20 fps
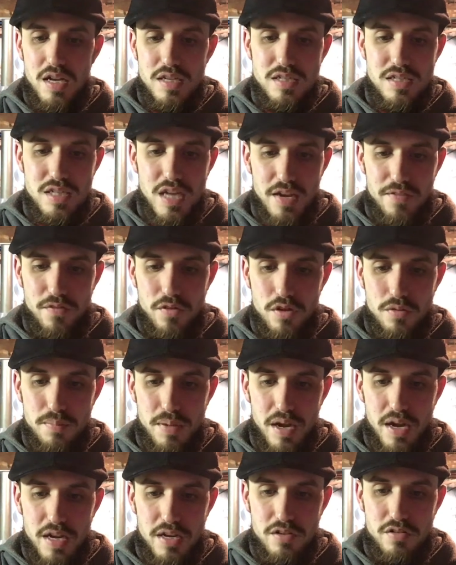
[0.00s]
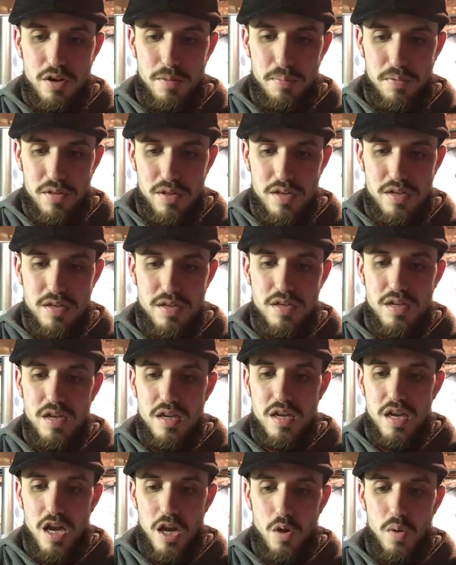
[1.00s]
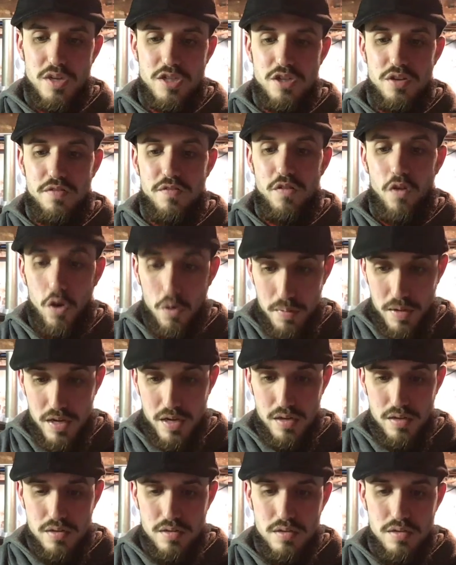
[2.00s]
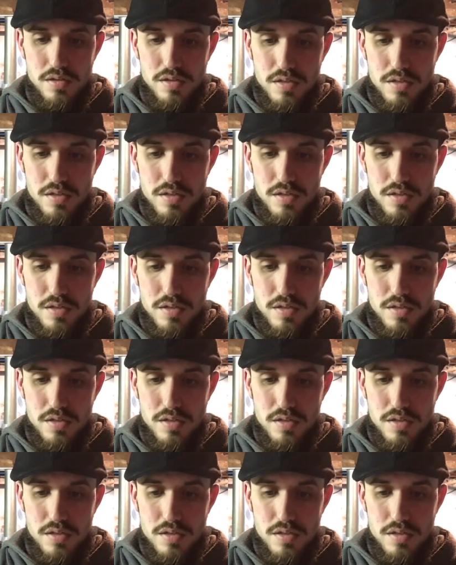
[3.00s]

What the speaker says: stifled by crippling equestrophobia?